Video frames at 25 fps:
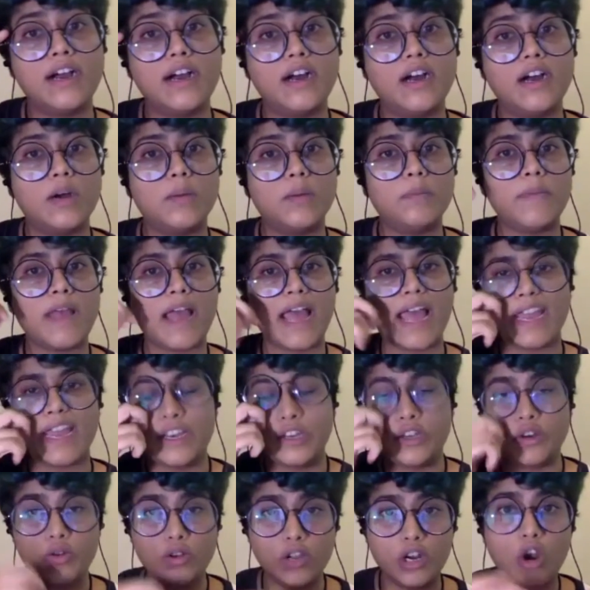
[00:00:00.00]
And
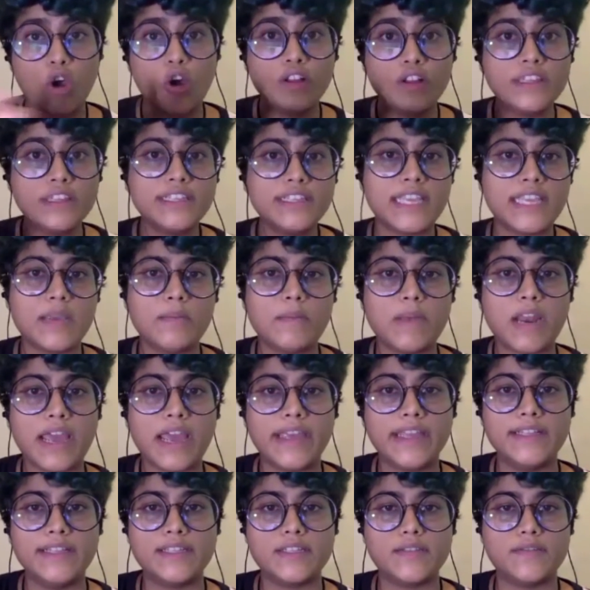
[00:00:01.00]
along the same
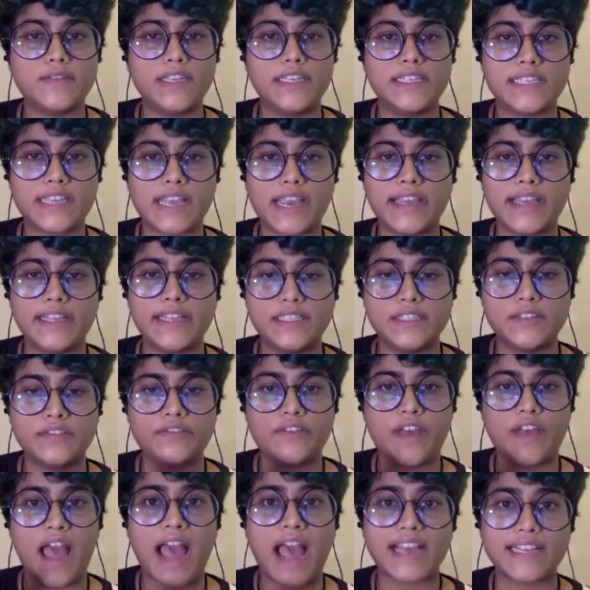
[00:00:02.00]
lines of these kinds
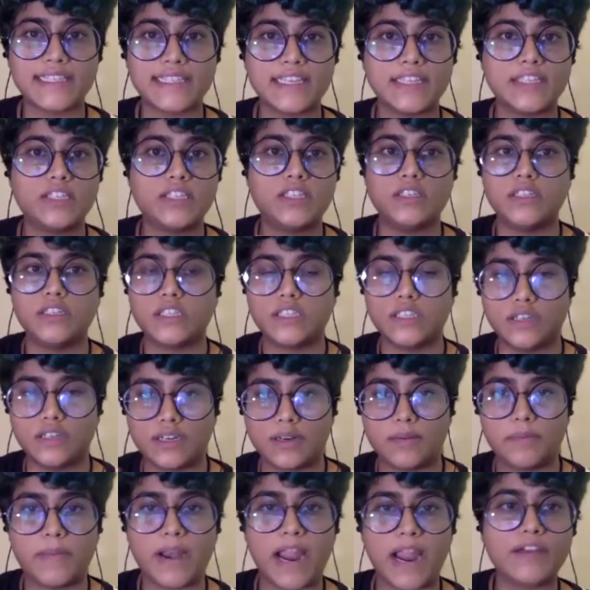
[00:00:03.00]
of access to
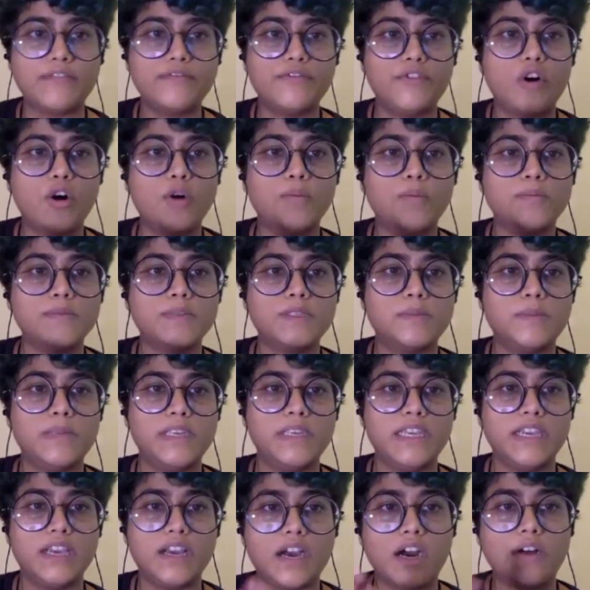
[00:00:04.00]
certain platforms
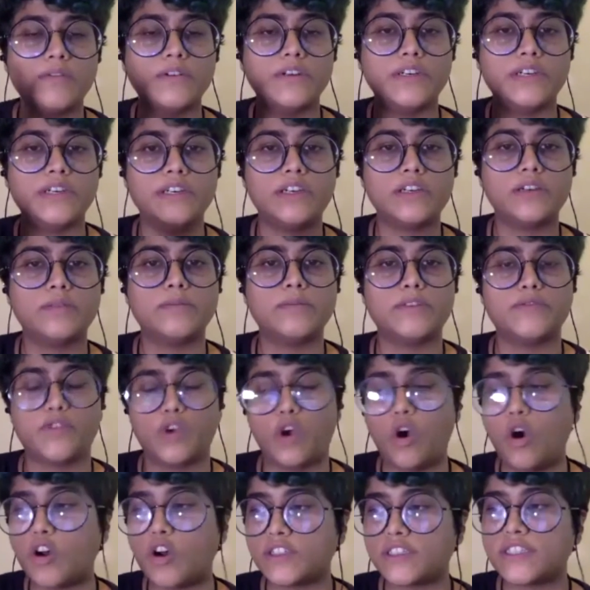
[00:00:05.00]
being covered in terms
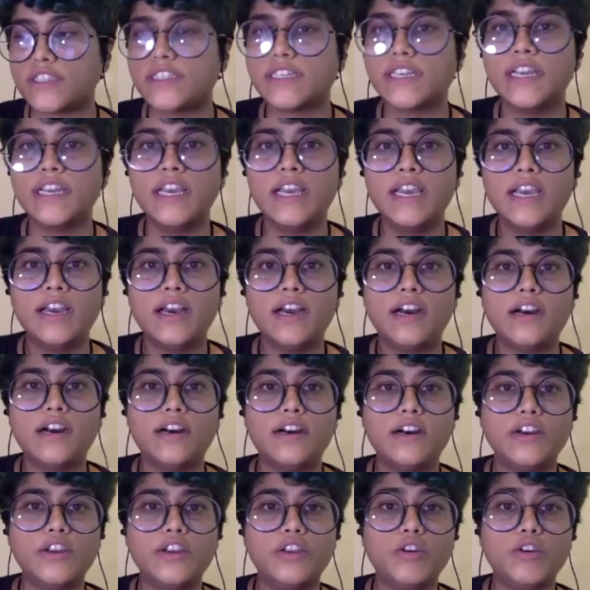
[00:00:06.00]
of cost,
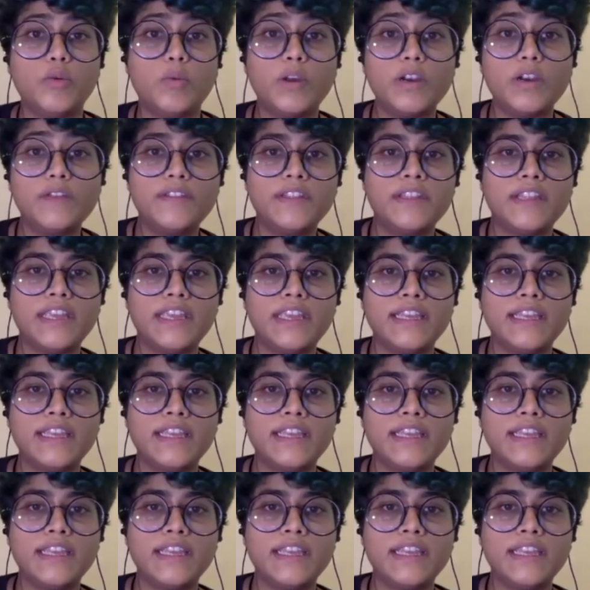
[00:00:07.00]
one of the